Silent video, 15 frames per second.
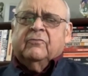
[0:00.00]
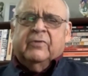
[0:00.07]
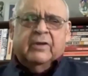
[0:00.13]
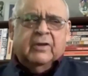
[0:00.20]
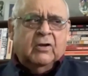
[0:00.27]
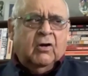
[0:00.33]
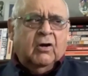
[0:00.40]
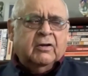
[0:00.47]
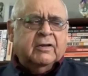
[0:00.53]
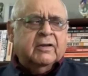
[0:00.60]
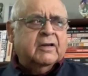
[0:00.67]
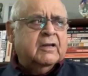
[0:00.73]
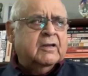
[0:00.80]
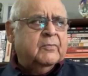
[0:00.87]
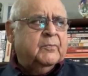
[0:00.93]
When we
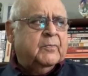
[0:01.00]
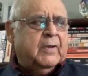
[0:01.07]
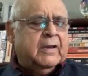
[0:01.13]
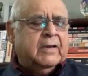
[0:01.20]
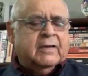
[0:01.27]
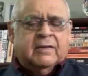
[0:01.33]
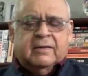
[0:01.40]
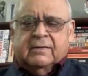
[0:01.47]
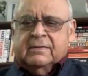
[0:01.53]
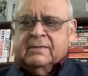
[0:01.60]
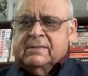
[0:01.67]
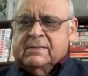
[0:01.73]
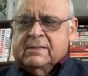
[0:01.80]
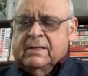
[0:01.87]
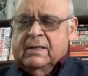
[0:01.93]
got
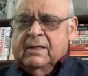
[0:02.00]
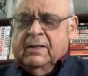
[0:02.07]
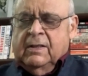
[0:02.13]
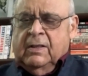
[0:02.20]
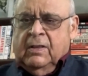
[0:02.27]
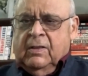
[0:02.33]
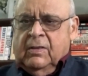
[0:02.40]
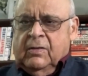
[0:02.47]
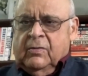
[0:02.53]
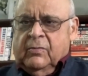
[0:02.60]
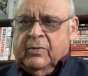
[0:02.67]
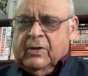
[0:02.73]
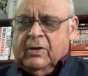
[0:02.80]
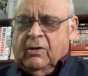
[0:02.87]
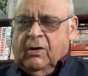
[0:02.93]
independence
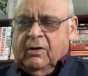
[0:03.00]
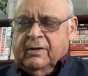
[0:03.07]
at